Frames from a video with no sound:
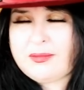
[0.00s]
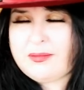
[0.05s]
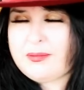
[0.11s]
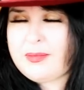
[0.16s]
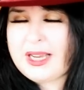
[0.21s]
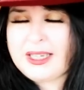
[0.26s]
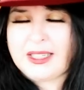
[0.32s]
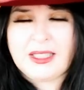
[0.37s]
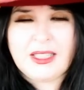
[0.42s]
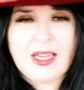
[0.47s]

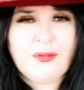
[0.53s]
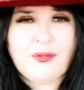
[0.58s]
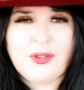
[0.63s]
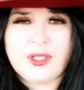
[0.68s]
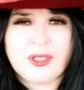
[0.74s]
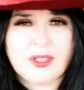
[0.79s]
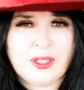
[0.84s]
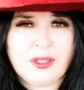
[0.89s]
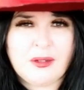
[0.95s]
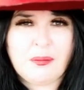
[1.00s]

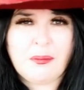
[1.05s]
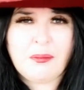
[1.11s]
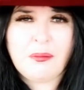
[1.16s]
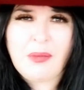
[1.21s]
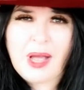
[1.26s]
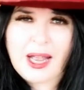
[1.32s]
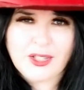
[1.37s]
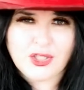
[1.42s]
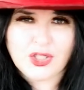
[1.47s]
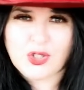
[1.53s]
magnificent,
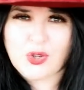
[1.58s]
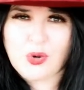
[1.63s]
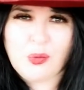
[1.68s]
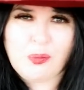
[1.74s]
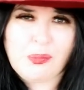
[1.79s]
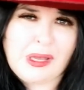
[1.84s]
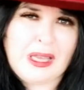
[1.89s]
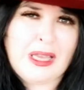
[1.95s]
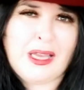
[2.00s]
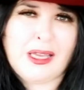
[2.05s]
magical
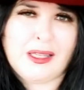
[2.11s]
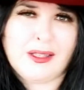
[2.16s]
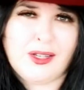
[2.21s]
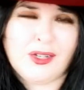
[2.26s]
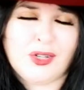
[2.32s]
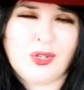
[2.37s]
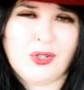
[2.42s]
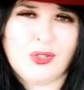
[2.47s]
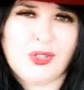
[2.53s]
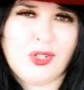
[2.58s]
being
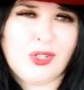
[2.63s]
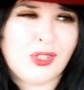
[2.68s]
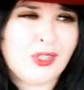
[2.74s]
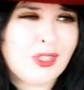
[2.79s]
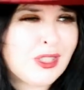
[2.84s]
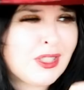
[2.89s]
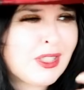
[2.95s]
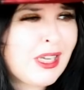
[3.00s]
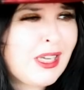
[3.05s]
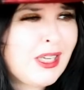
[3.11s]
that can
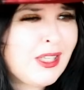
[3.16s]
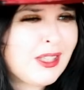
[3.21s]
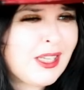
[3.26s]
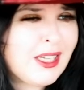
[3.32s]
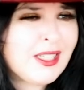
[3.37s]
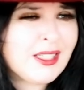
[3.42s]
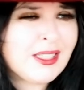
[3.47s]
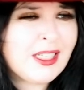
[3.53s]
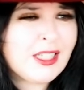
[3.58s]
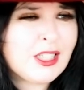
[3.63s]
see
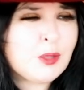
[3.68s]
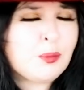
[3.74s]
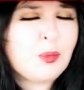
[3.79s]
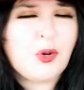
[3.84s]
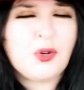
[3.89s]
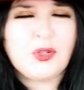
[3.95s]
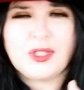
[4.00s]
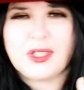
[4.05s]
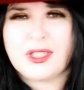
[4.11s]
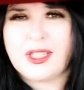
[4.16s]
things and
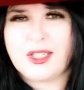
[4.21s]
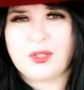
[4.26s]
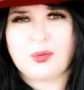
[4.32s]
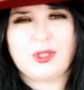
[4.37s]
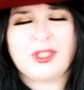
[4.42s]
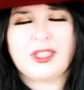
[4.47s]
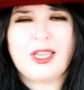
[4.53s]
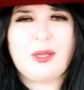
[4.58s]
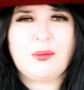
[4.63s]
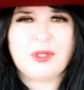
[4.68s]
experience things
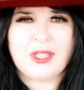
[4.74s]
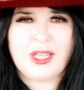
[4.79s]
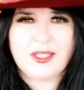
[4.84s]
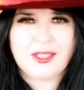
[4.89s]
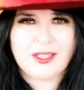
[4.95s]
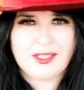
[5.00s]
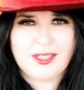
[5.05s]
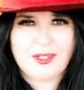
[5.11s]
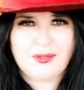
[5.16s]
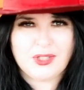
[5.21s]
with deep
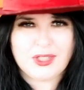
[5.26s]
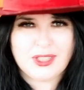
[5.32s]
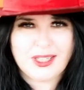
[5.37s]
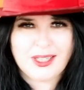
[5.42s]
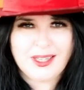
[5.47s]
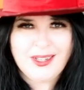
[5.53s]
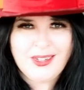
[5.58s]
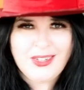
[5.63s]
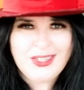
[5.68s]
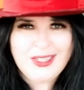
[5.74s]

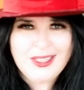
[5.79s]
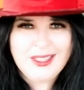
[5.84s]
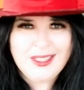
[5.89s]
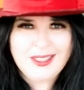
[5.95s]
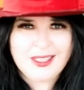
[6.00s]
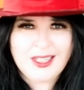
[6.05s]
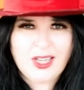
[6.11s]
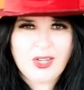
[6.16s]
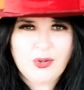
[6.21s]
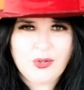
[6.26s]
sensitivity.
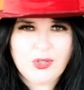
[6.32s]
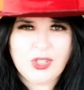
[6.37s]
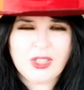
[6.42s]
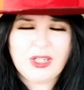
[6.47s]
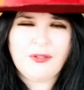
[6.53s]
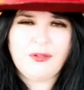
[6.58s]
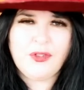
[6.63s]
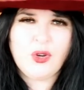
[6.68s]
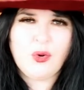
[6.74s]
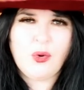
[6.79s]
So you're going
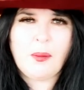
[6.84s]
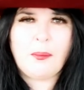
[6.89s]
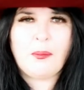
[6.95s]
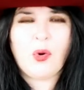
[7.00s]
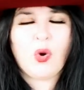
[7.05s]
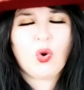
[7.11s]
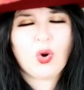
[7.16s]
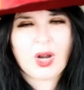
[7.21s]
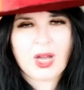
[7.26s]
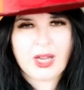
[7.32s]
to feel
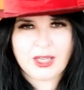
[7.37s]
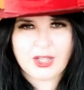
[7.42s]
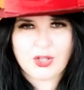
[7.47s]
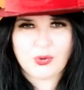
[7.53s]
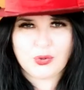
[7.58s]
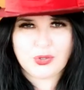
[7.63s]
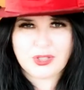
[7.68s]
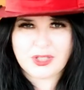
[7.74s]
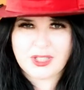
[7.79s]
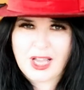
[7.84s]
more like
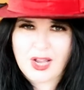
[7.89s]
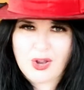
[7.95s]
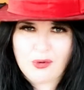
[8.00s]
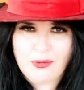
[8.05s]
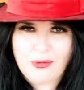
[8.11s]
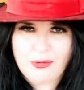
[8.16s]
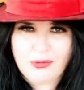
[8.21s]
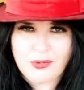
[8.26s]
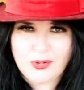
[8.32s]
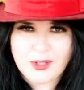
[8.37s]

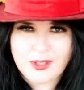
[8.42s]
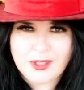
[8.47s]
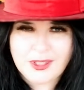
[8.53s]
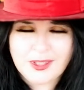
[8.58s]
yourself.